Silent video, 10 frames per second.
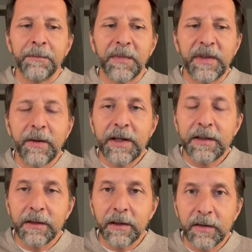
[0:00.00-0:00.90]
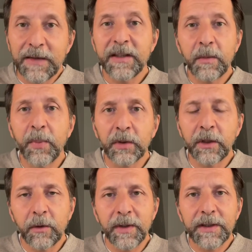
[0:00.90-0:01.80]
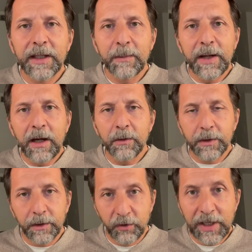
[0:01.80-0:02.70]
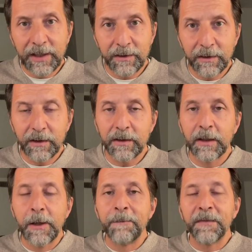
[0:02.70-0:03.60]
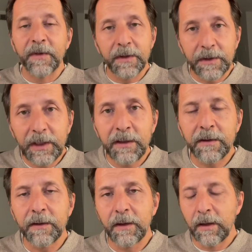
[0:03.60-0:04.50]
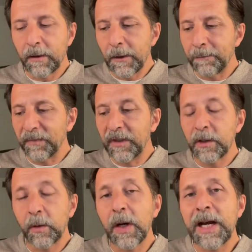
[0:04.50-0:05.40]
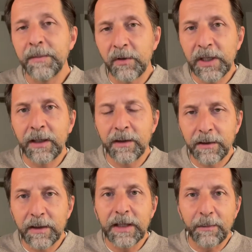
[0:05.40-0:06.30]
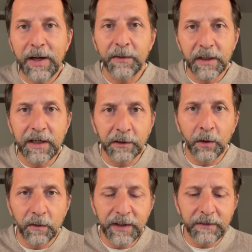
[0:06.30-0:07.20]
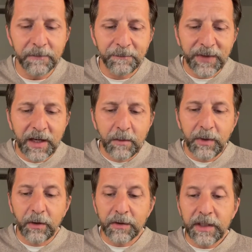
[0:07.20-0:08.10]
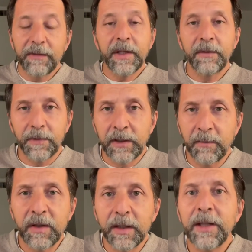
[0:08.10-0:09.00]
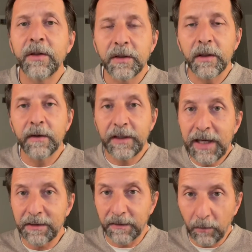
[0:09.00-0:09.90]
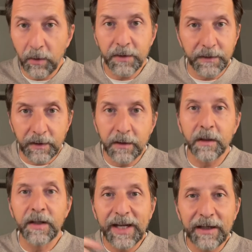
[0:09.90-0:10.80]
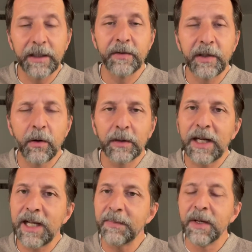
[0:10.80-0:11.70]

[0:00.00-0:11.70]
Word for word: there is uh, something important to be said about uh, Genesis, the scenes um, described in Genesis about the Garden of Eve. Because even if in the Middle Ages, yes, there was this uh, negative stereotype,